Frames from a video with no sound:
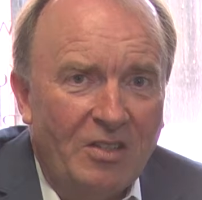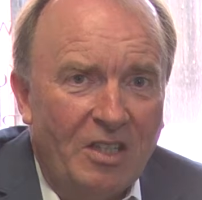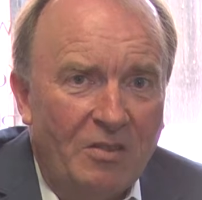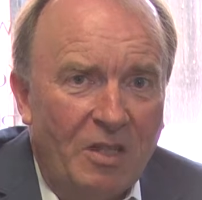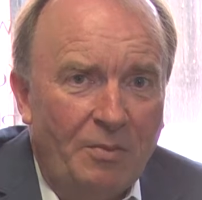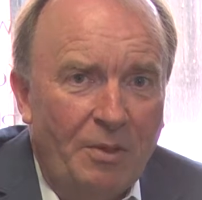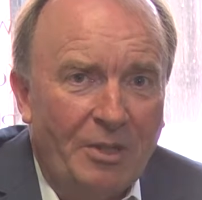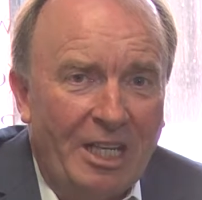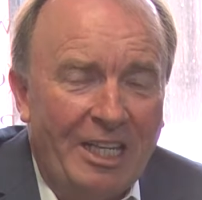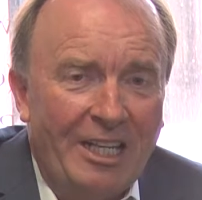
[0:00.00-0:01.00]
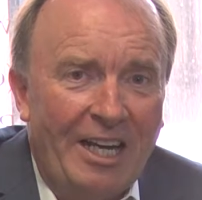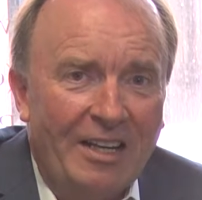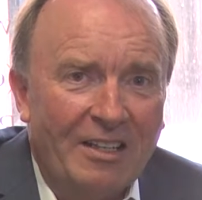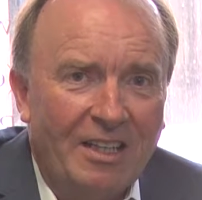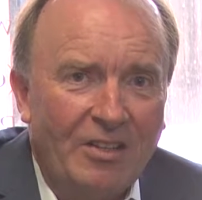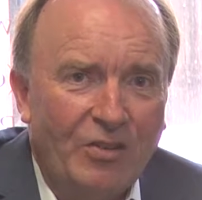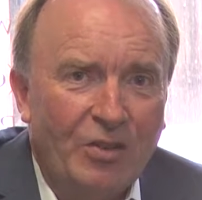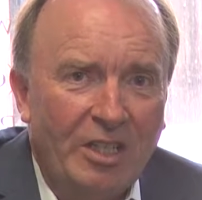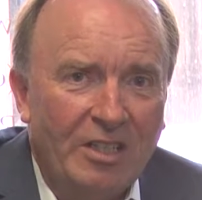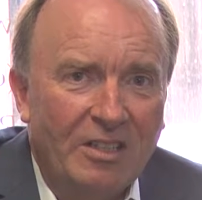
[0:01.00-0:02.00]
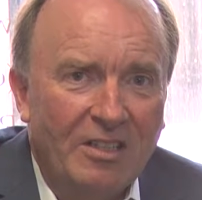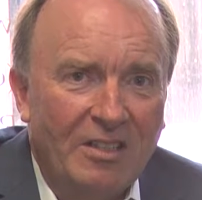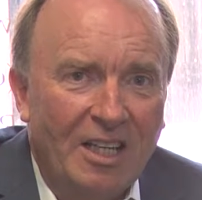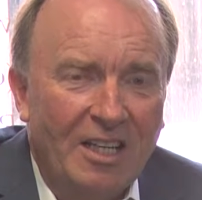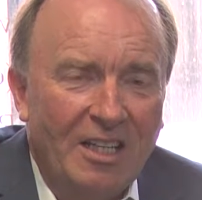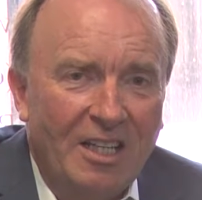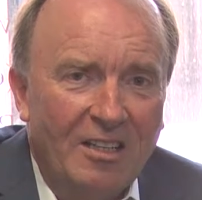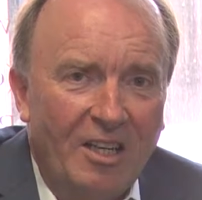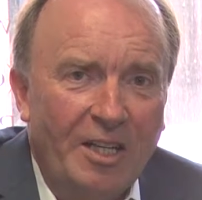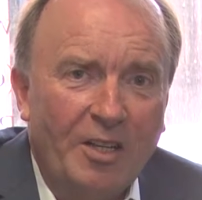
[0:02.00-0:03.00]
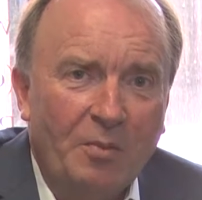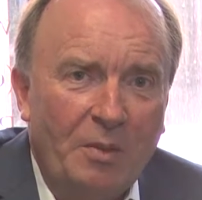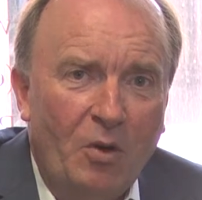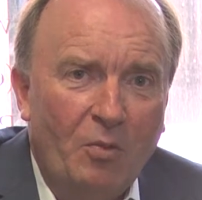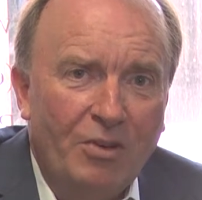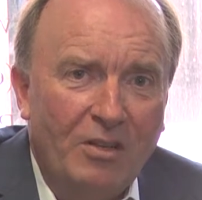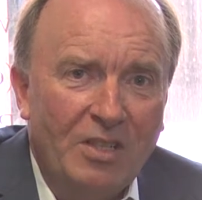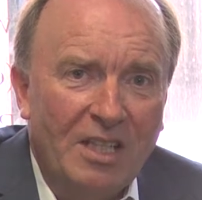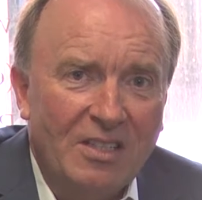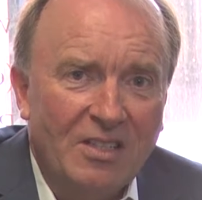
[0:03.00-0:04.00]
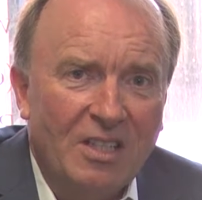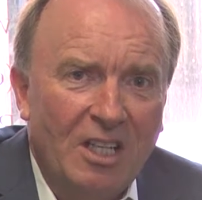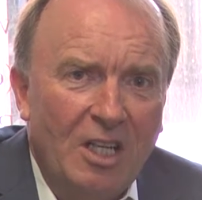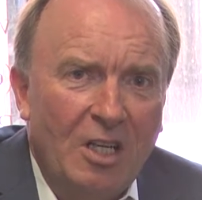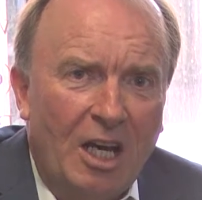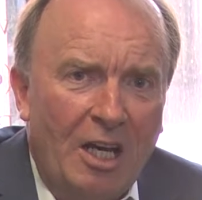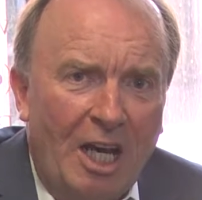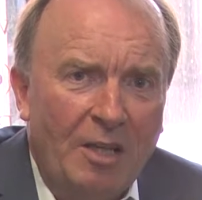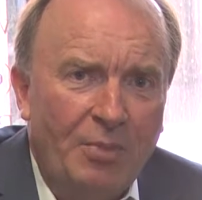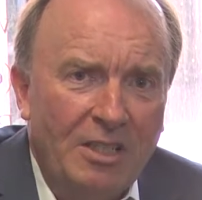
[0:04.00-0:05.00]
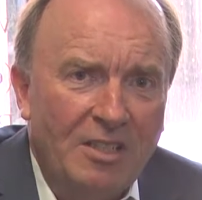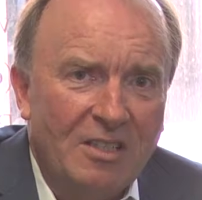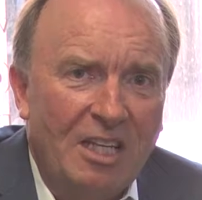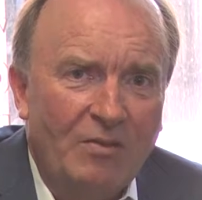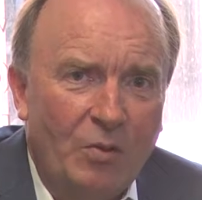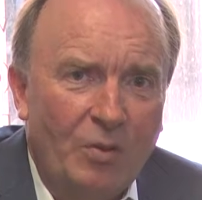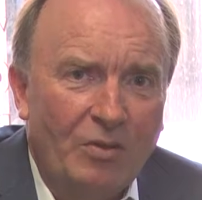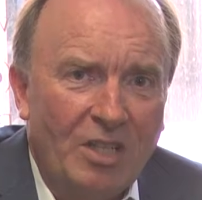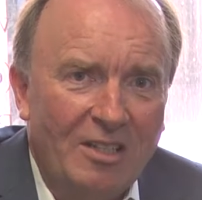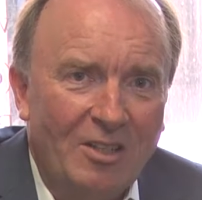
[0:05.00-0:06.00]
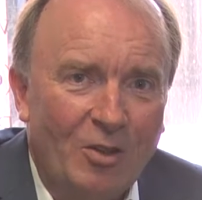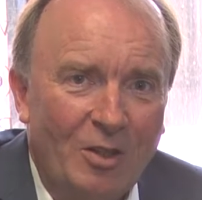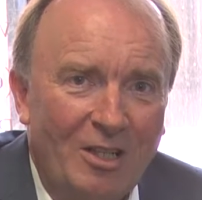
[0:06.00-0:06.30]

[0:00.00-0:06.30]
is people getting in and out of the country, and no doubt there'll be more protests. At a business level, we'll tend to look